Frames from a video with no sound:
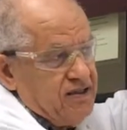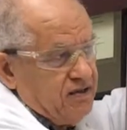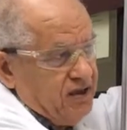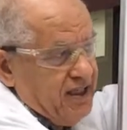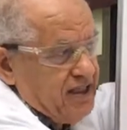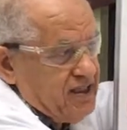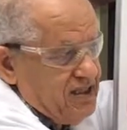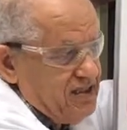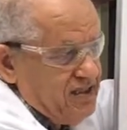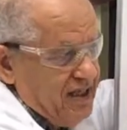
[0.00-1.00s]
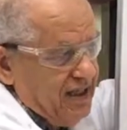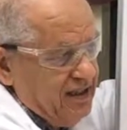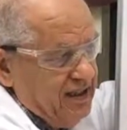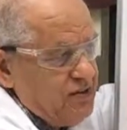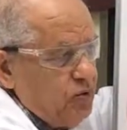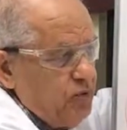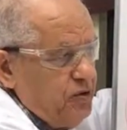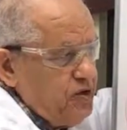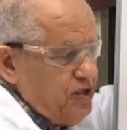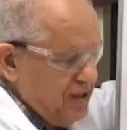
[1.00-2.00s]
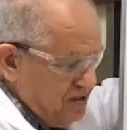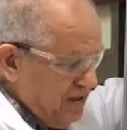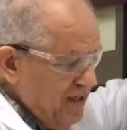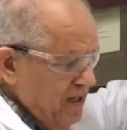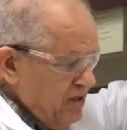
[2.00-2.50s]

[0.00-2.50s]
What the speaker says: So this is, and this will be changing.